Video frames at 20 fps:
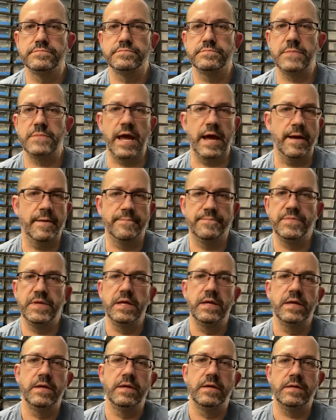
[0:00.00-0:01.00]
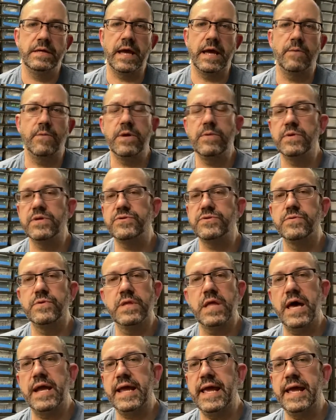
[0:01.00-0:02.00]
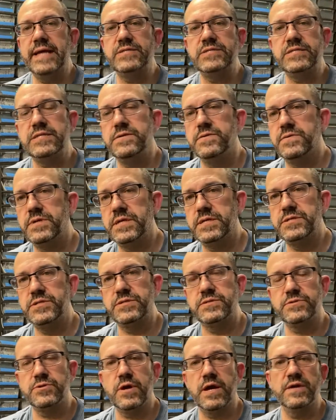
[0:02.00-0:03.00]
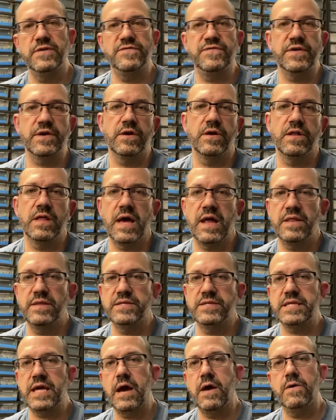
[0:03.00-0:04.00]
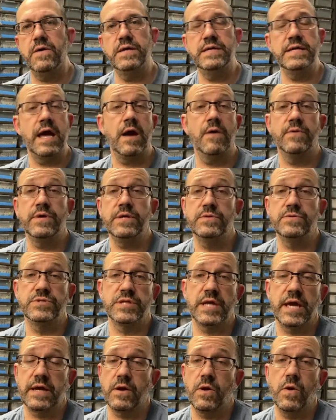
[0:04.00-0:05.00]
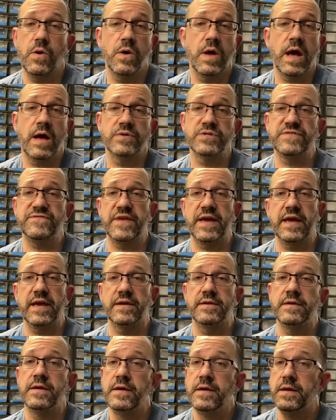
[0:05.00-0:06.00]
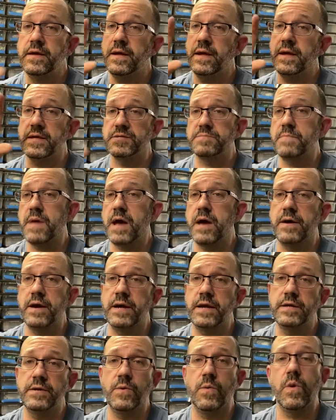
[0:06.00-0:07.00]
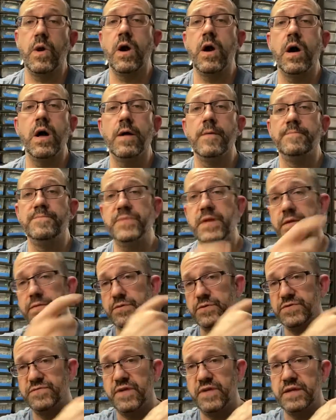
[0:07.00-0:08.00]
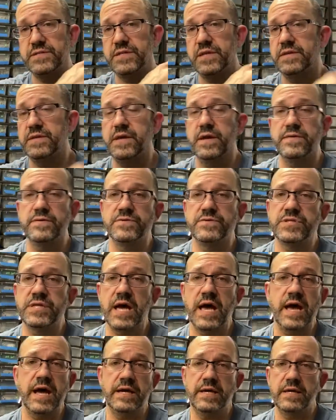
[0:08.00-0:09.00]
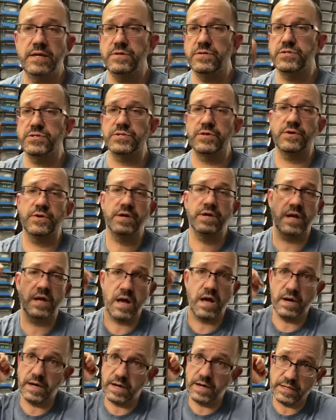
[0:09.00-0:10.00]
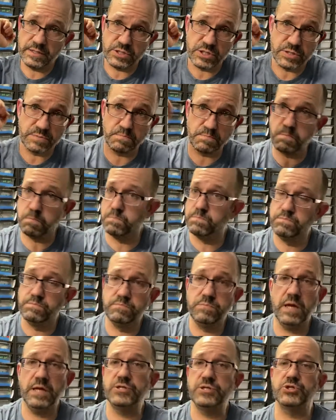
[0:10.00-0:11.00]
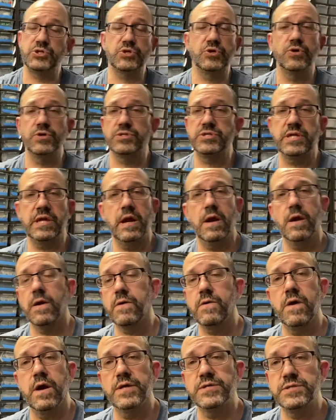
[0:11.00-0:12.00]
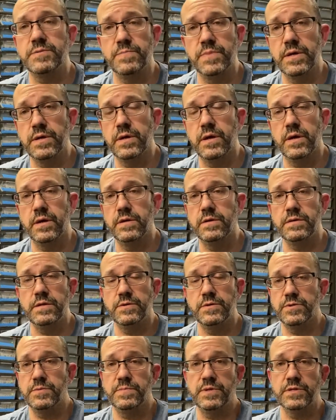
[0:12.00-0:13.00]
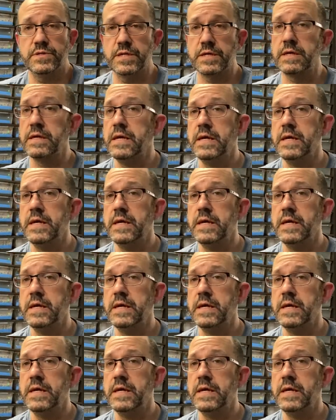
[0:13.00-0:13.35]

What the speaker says: Yeah. Yeah, we went through a lot of AC units trying to figure a lot of this out, and now we use like a whole house fan. It gets mounted in the wall, and there's vents on the other side, and you just turn it on, and it just cooks the air across the the building.